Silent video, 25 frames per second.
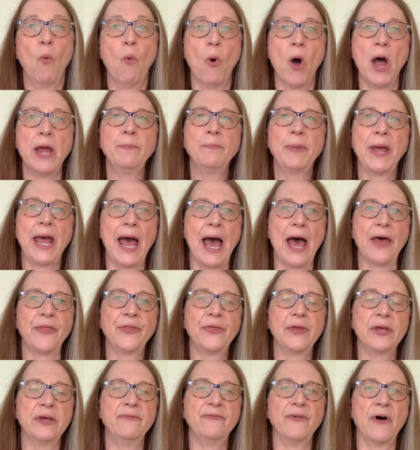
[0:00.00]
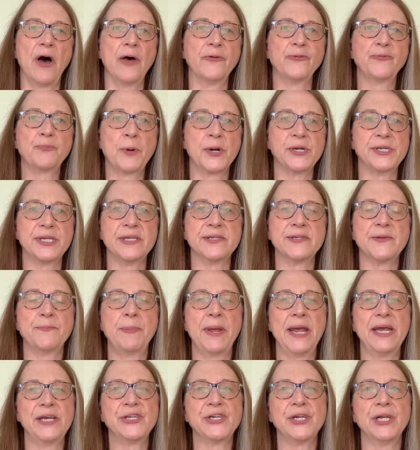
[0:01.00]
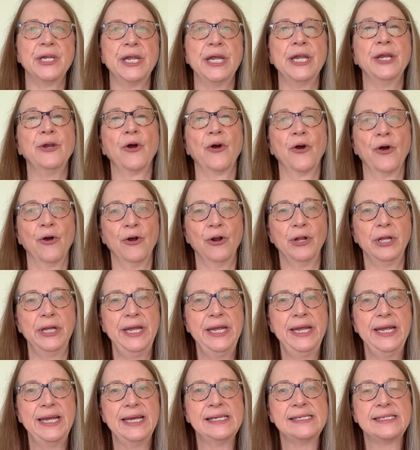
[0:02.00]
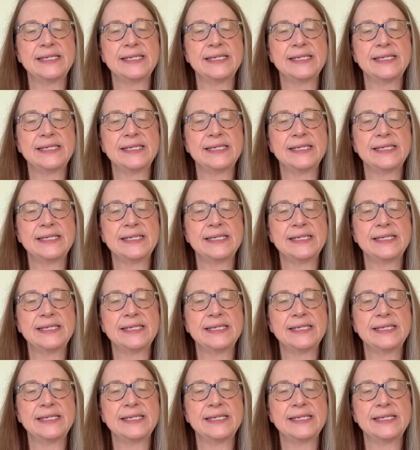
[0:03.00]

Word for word: One path involves participation in early,